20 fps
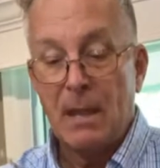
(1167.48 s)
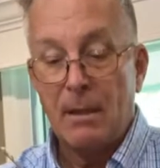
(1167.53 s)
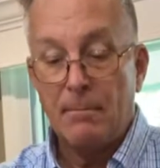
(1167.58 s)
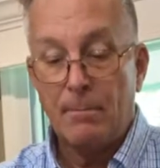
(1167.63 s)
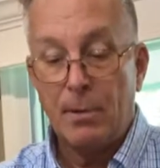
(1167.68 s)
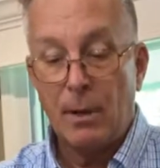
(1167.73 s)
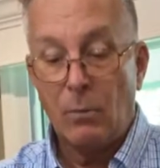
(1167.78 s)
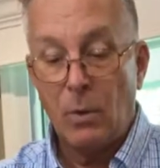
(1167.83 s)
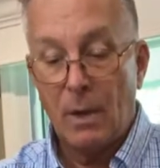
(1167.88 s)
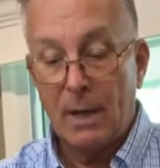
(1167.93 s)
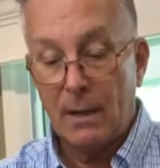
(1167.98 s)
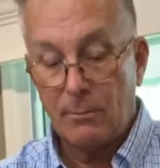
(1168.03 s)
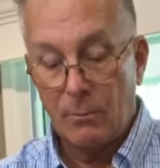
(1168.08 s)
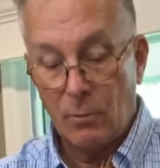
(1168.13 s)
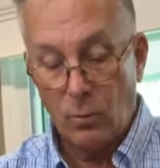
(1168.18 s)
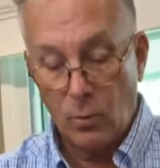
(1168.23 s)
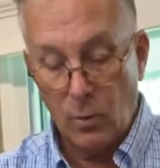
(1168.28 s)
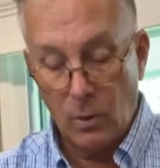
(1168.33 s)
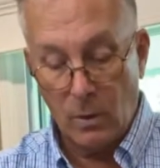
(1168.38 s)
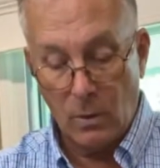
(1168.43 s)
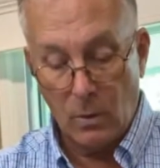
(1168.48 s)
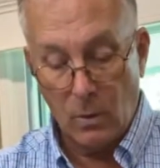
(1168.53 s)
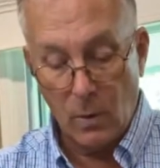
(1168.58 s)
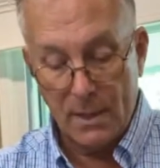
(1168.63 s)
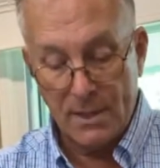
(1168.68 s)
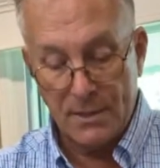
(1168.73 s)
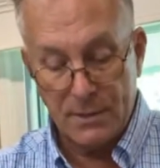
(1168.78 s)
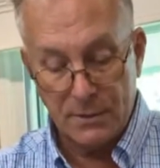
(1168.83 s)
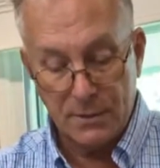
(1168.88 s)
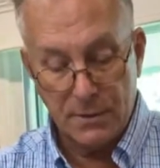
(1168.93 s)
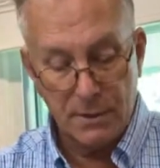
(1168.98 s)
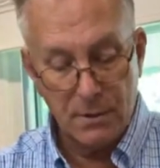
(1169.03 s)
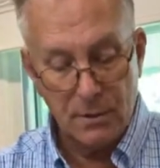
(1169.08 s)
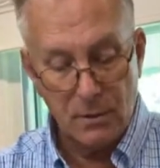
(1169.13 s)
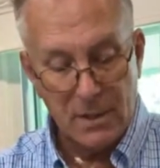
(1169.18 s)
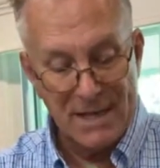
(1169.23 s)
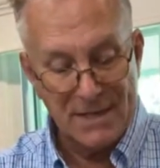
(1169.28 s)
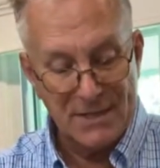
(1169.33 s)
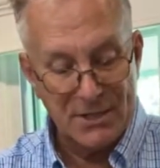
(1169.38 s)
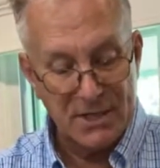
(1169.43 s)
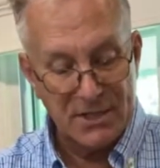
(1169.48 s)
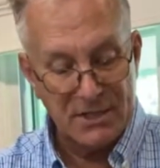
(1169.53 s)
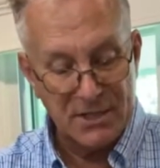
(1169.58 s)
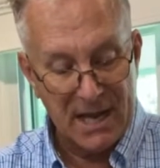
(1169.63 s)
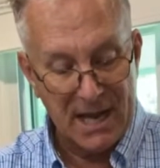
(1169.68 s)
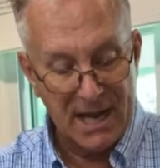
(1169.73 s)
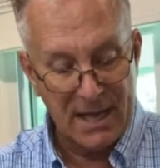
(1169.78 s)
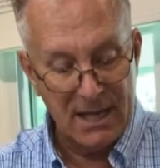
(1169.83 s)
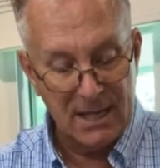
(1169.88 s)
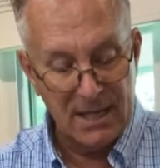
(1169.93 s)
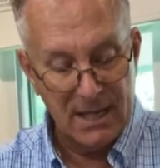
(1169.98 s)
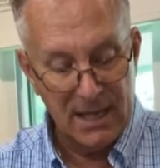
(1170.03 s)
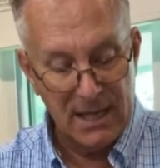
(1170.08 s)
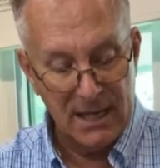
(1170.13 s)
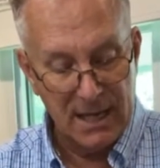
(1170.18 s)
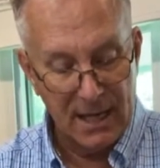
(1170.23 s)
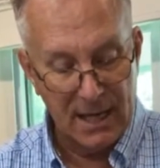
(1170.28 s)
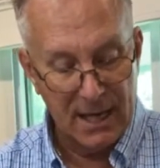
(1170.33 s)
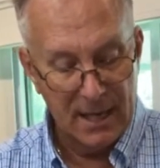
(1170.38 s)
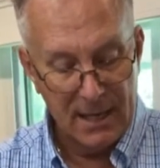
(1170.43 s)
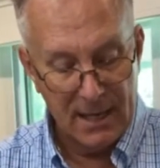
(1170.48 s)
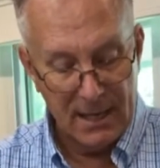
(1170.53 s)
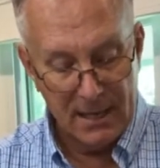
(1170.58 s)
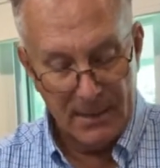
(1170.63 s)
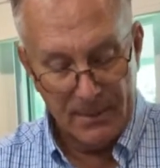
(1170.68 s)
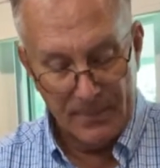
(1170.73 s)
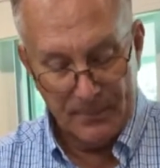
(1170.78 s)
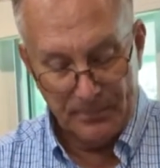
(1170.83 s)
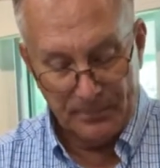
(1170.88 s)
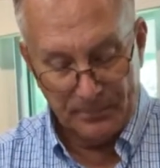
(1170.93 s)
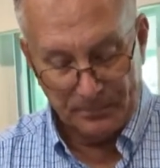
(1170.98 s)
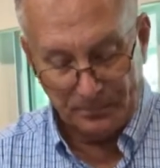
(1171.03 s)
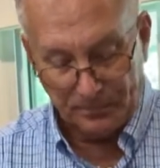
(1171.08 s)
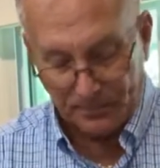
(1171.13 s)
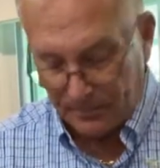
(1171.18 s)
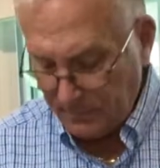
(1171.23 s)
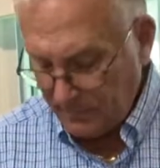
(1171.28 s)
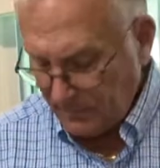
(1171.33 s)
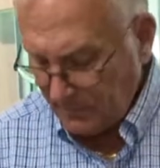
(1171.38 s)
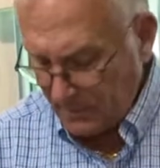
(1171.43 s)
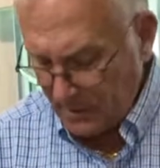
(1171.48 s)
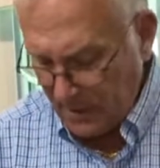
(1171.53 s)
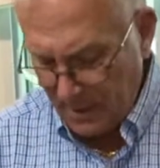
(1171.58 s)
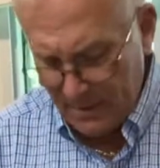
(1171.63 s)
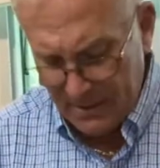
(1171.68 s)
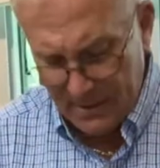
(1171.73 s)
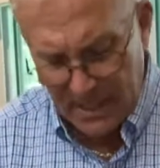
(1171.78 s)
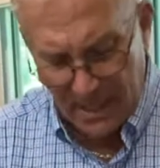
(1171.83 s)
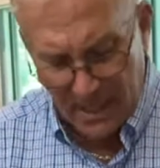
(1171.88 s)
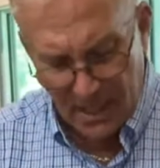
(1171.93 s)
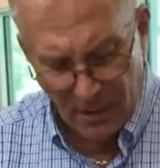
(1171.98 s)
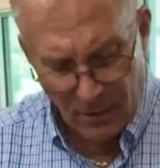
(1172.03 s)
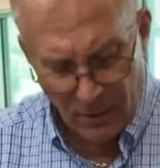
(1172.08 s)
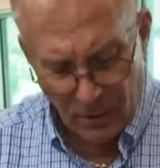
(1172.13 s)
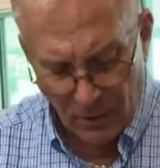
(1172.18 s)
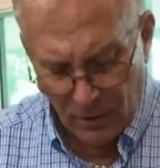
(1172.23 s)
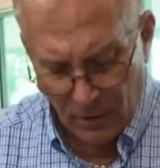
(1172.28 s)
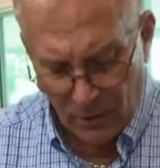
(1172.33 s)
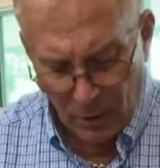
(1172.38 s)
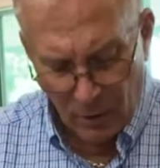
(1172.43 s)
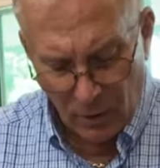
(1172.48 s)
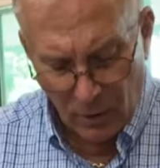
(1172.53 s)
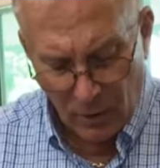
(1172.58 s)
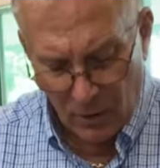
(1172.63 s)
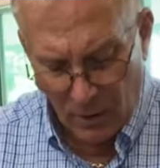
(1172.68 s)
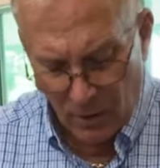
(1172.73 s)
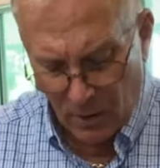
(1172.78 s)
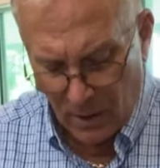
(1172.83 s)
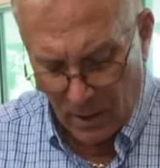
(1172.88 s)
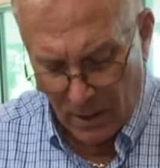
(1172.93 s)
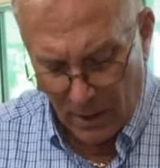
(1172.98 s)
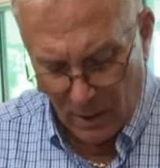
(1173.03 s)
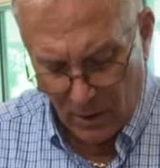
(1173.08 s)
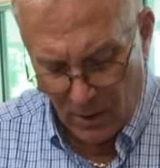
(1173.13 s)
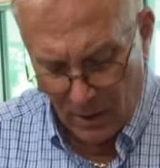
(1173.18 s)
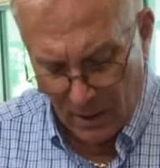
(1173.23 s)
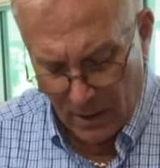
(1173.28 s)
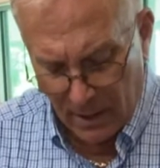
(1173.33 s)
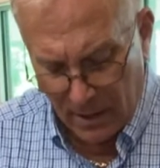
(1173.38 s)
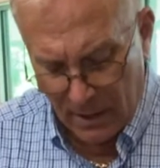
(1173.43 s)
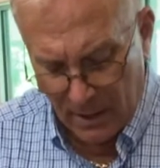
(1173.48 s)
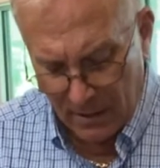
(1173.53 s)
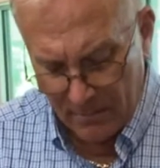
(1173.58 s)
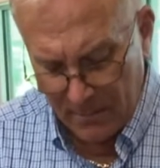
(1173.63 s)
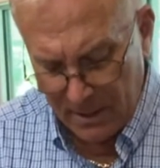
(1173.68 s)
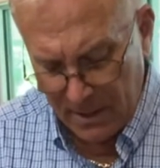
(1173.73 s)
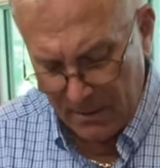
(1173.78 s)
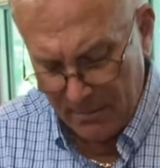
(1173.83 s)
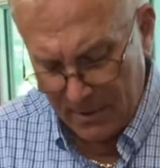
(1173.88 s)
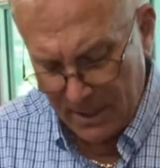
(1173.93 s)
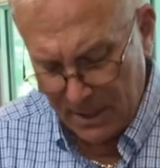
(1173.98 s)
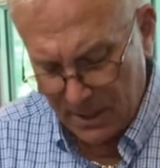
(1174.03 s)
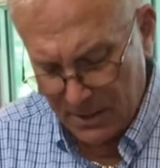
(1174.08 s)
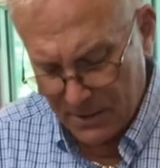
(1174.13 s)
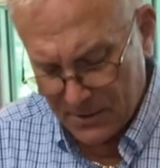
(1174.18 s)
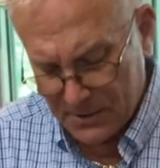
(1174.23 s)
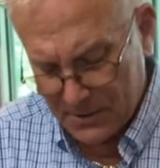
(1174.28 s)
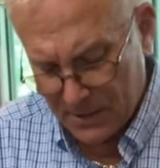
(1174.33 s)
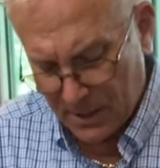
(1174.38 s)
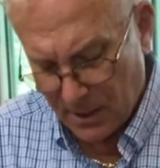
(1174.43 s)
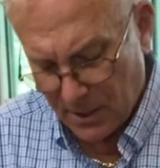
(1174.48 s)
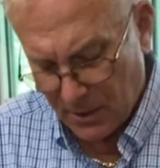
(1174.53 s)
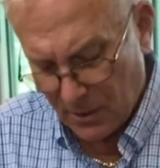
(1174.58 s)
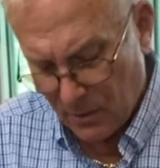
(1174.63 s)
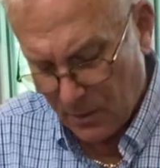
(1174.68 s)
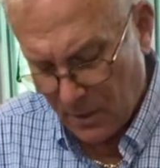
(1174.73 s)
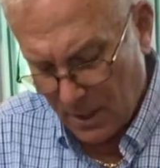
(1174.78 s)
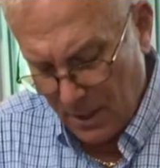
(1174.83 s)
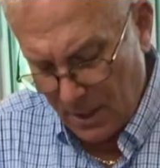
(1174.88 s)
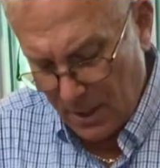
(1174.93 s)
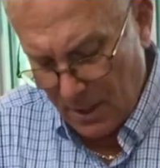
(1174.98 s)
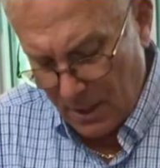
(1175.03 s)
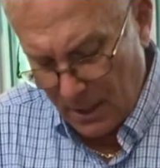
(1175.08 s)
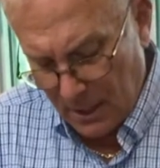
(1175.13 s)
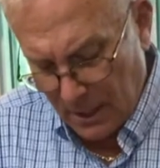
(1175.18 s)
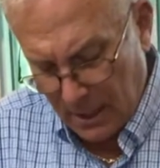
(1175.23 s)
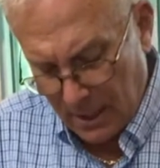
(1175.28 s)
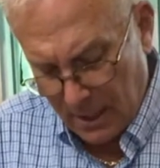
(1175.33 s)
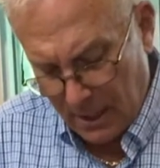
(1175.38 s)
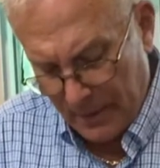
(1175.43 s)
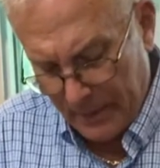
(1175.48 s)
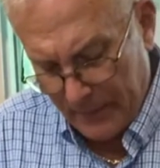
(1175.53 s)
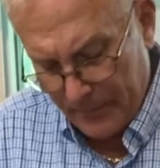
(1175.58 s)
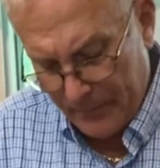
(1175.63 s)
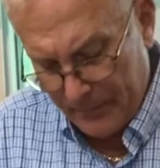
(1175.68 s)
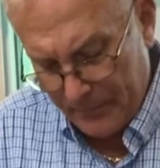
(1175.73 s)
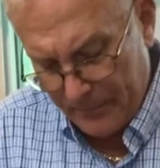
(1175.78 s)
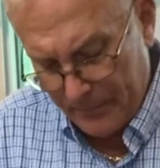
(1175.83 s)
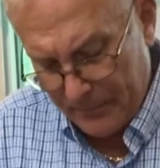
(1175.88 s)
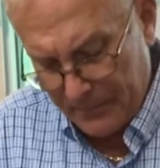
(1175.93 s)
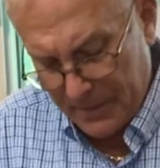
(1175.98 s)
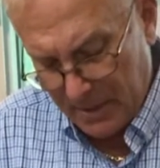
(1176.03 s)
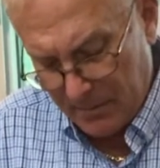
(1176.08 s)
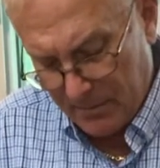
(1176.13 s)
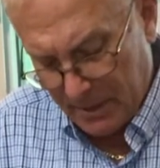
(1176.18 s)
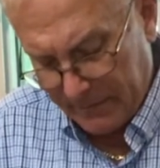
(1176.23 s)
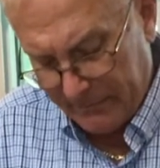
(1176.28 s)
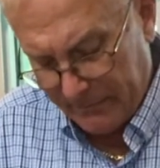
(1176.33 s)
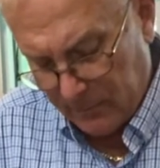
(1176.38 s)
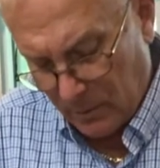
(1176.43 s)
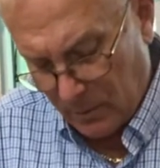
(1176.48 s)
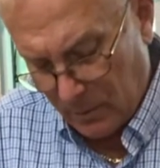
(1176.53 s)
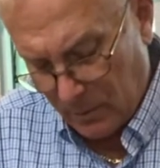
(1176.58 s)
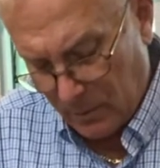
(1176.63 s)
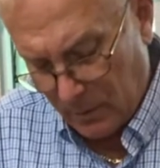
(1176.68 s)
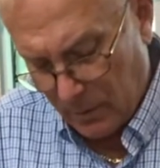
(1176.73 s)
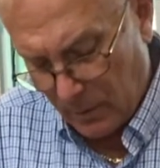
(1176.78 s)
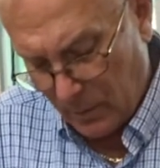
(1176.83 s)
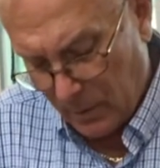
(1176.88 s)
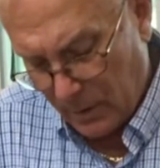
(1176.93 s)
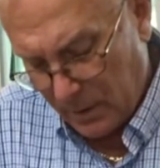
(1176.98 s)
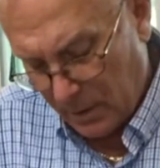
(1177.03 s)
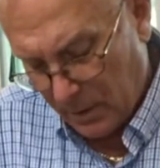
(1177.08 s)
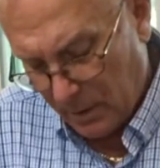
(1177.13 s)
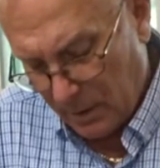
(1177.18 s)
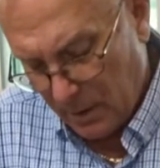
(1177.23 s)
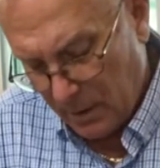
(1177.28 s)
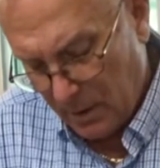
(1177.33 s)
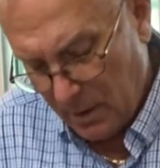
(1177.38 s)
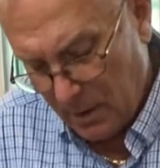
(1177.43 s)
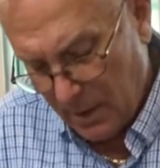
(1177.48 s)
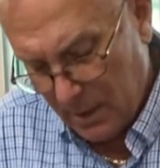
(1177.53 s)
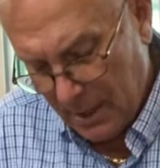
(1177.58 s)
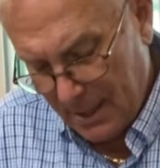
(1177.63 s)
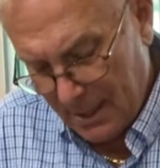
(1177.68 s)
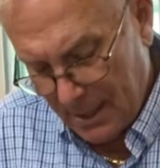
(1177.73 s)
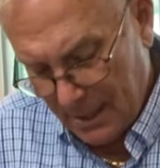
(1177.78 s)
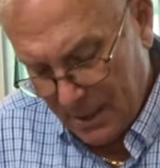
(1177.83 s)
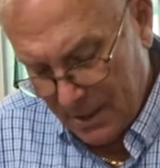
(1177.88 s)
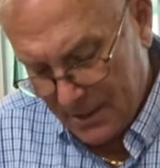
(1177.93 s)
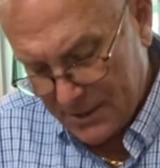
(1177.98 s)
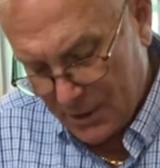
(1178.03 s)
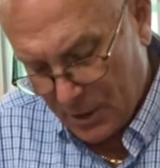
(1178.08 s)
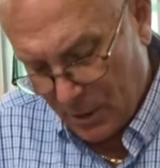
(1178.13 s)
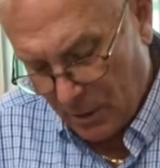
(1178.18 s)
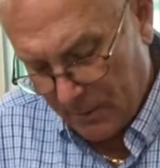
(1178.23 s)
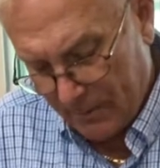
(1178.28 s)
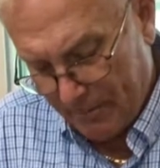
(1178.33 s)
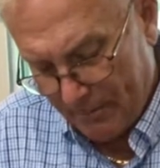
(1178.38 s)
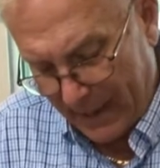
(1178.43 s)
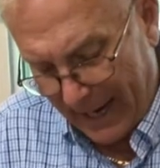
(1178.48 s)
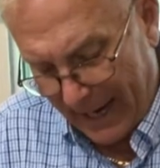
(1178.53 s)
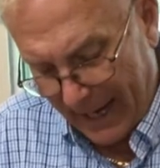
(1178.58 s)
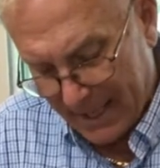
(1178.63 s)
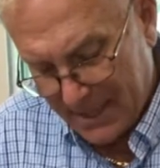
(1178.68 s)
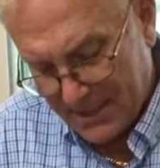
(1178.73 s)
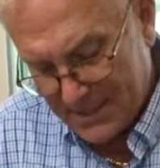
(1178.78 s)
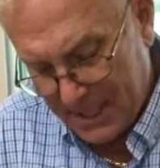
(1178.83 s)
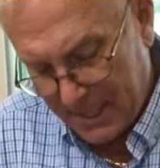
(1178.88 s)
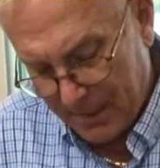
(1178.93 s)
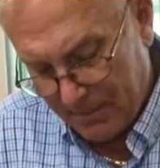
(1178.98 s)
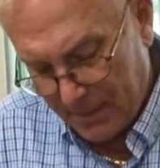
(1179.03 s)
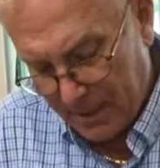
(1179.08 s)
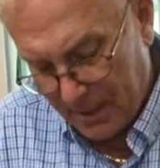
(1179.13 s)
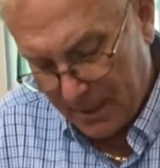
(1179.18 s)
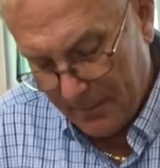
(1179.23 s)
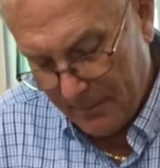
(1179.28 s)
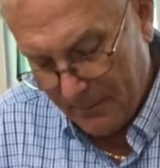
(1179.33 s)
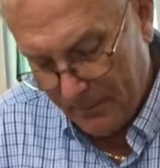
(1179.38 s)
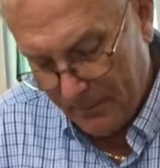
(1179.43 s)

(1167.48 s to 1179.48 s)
But what I'm going to do is a technique that I learned early, many years ago in my floral career. It's called back taping.